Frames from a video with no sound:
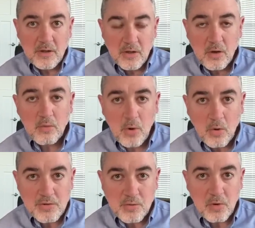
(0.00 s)
your
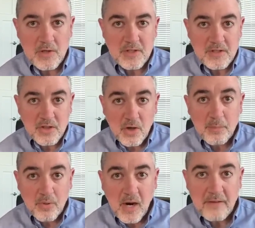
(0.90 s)
Rolls Royces, your
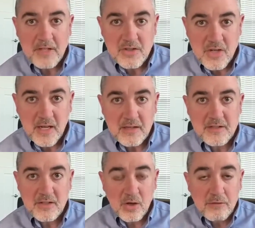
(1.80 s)
private
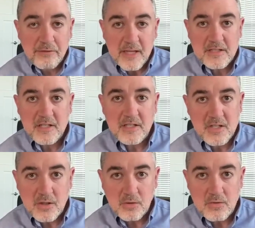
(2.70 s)
jets, your fancy
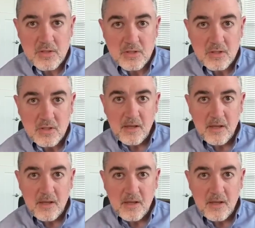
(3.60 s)
suits.